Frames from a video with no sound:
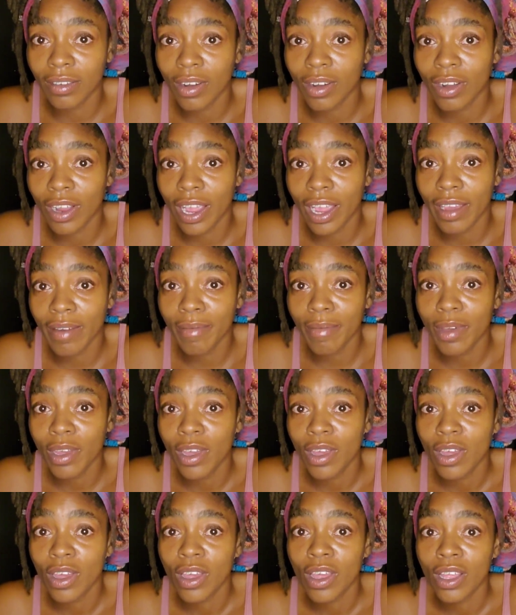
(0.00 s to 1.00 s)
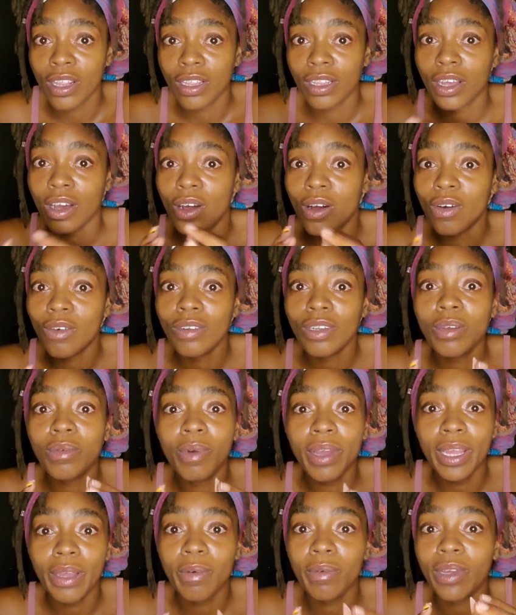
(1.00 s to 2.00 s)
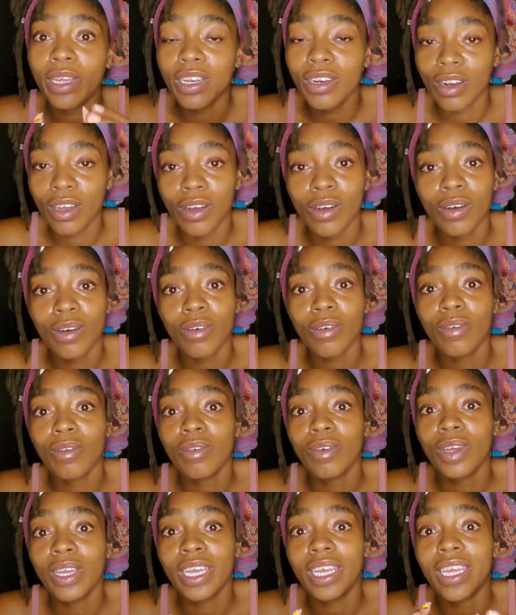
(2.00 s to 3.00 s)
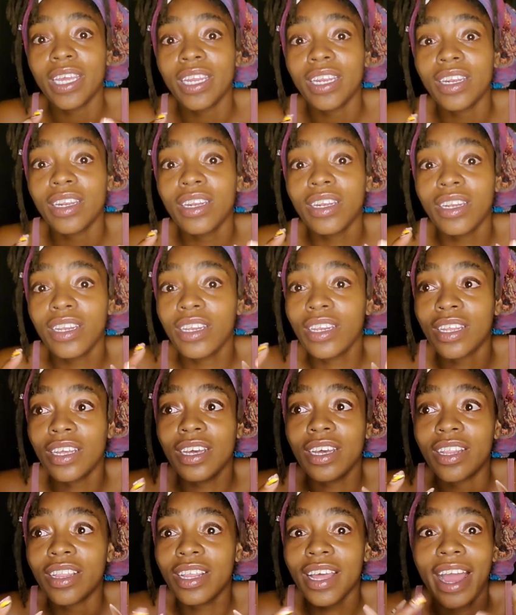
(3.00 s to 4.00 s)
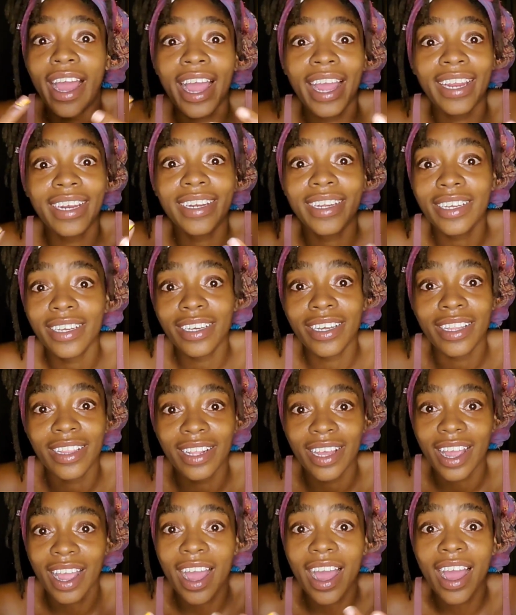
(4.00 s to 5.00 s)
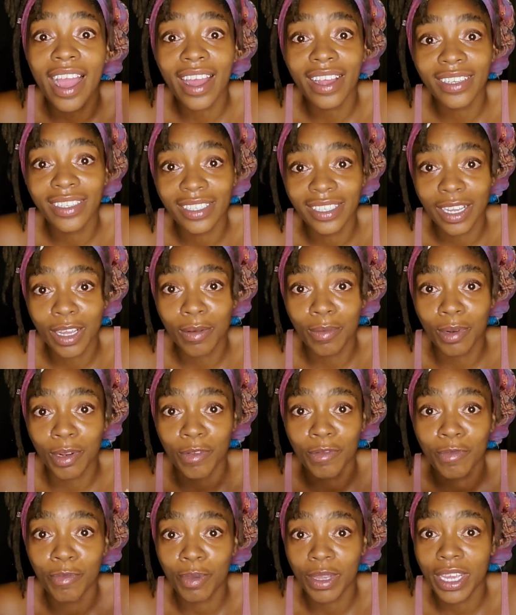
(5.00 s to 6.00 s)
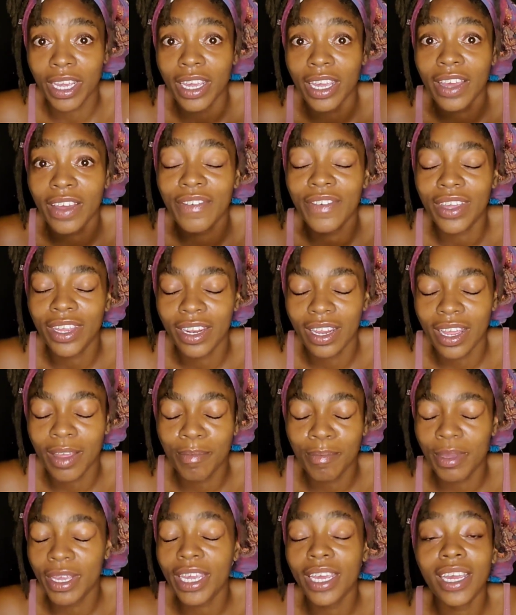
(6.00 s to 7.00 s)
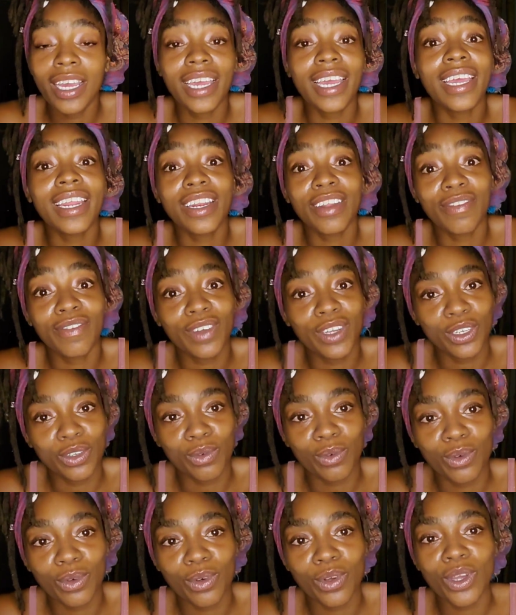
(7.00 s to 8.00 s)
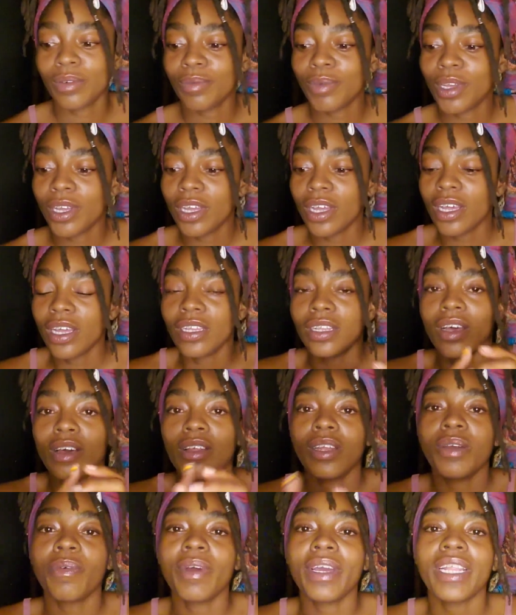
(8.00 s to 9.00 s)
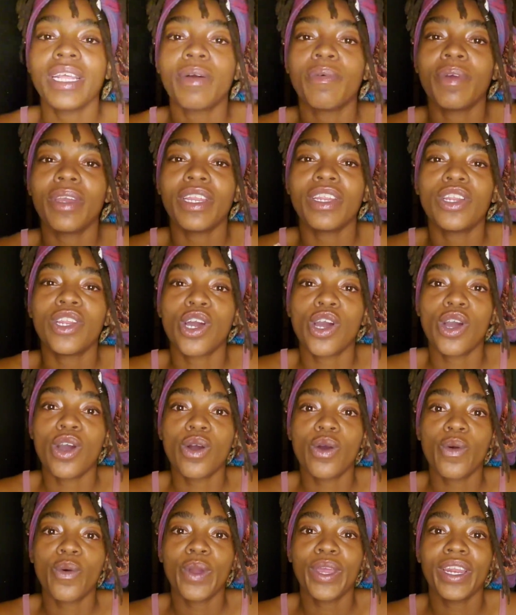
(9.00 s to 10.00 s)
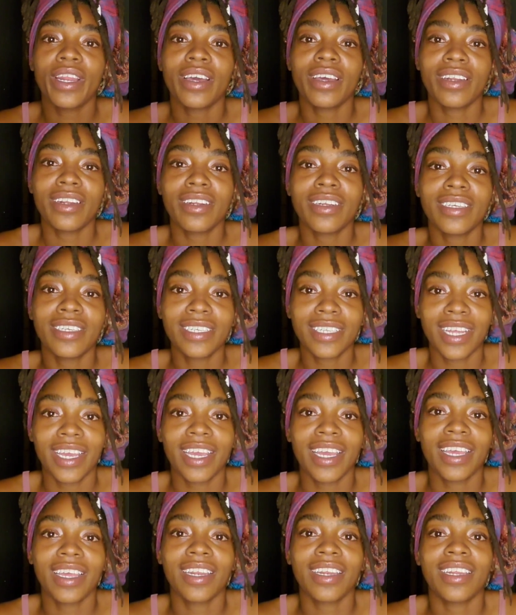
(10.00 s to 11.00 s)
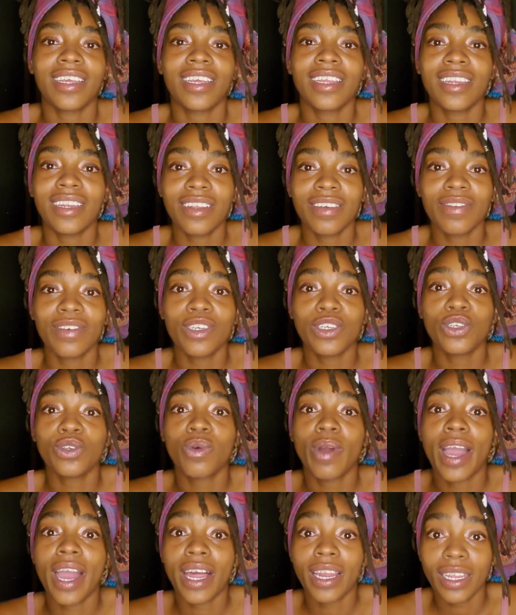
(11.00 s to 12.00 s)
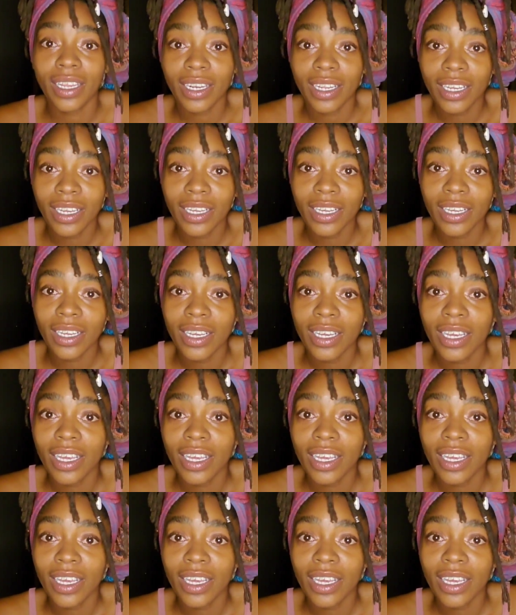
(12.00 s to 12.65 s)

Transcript: okay? The only way we know in the idea and the concept of being an individual, the only way that we know and understand individuality